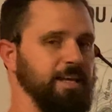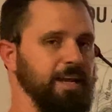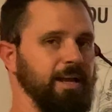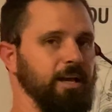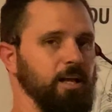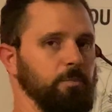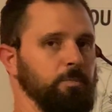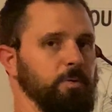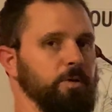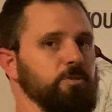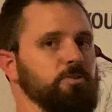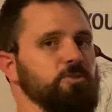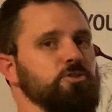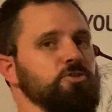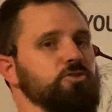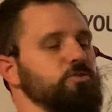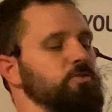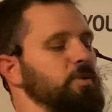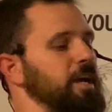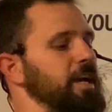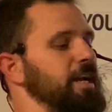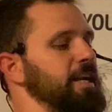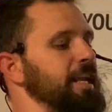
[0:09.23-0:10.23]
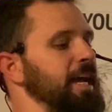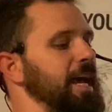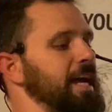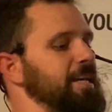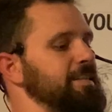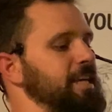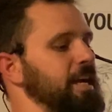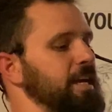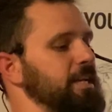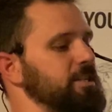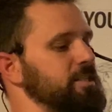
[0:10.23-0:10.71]
elbow straight,
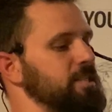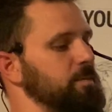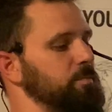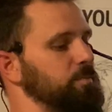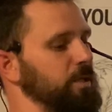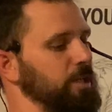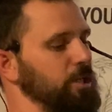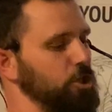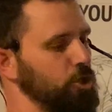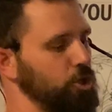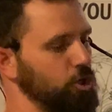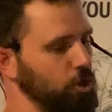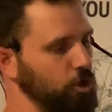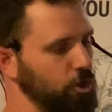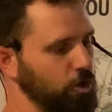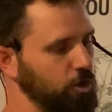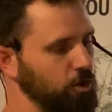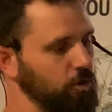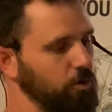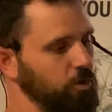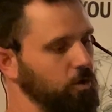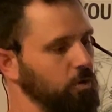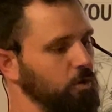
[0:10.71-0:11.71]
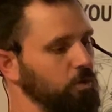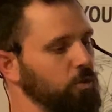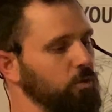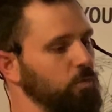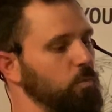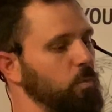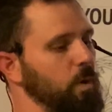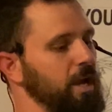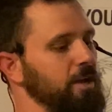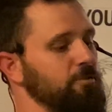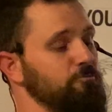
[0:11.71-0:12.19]
as I simply curl the
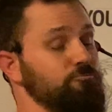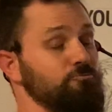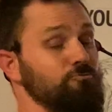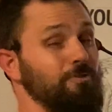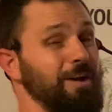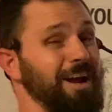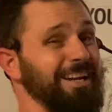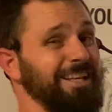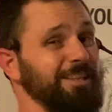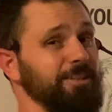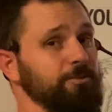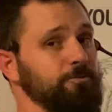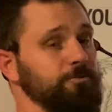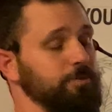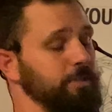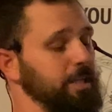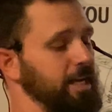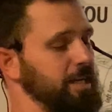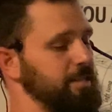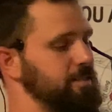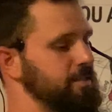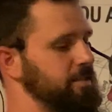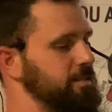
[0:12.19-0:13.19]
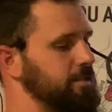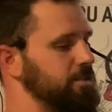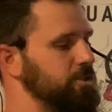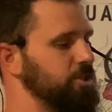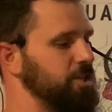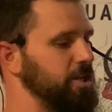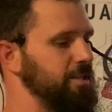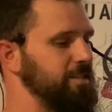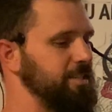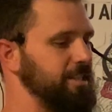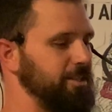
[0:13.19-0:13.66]
weight right at the wrist,
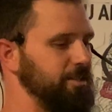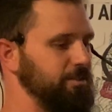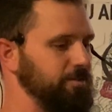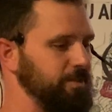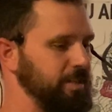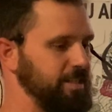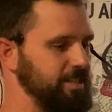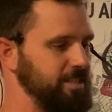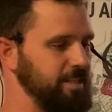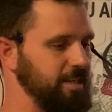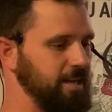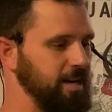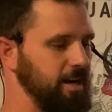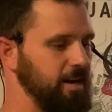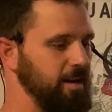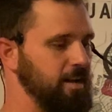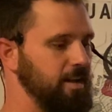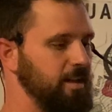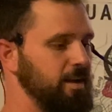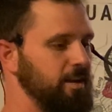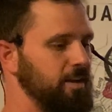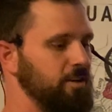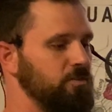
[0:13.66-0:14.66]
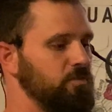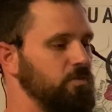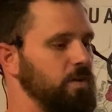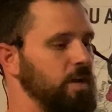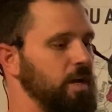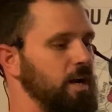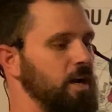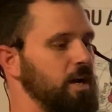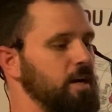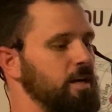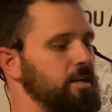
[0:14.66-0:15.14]
just at the wrist there,
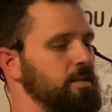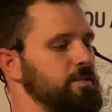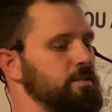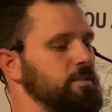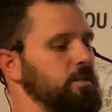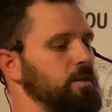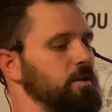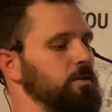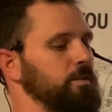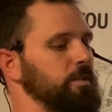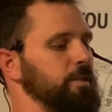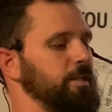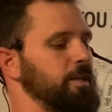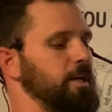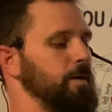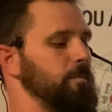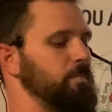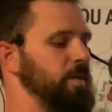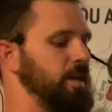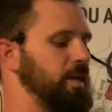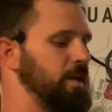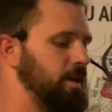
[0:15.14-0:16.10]
very slowly here.